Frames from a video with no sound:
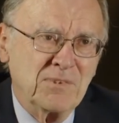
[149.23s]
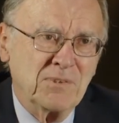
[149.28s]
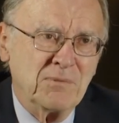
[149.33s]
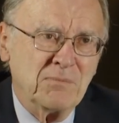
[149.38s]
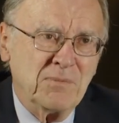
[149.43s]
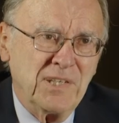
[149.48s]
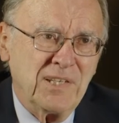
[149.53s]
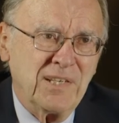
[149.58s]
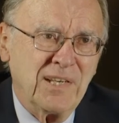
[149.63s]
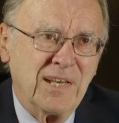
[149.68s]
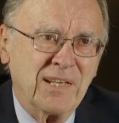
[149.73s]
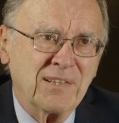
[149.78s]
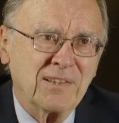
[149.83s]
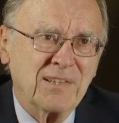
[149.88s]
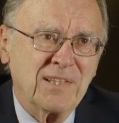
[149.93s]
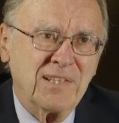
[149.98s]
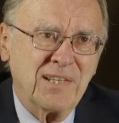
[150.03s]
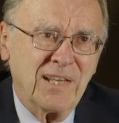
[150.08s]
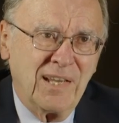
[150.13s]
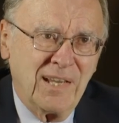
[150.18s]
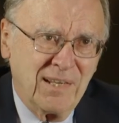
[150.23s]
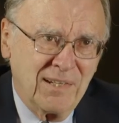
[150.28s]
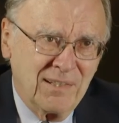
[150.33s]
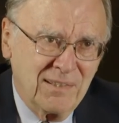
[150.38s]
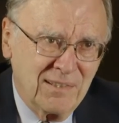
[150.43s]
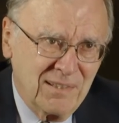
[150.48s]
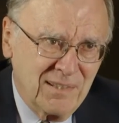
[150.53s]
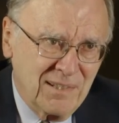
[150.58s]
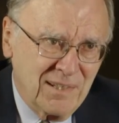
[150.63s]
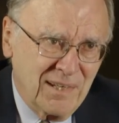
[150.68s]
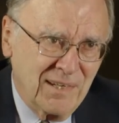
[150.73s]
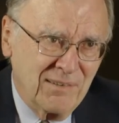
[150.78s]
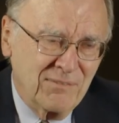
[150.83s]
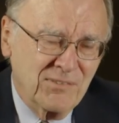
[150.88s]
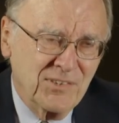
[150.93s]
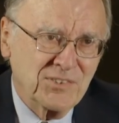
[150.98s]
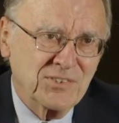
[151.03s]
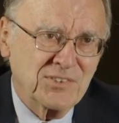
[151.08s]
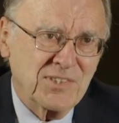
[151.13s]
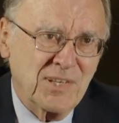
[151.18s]
to me at the end of
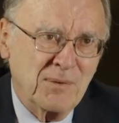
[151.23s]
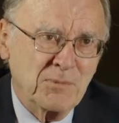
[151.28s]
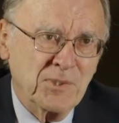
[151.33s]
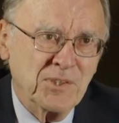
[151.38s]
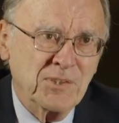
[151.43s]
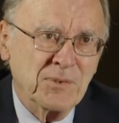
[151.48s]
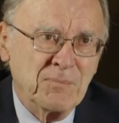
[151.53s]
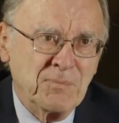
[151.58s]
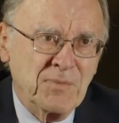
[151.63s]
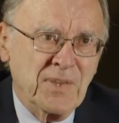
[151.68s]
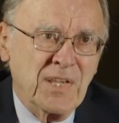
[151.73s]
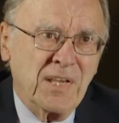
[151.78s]
the summer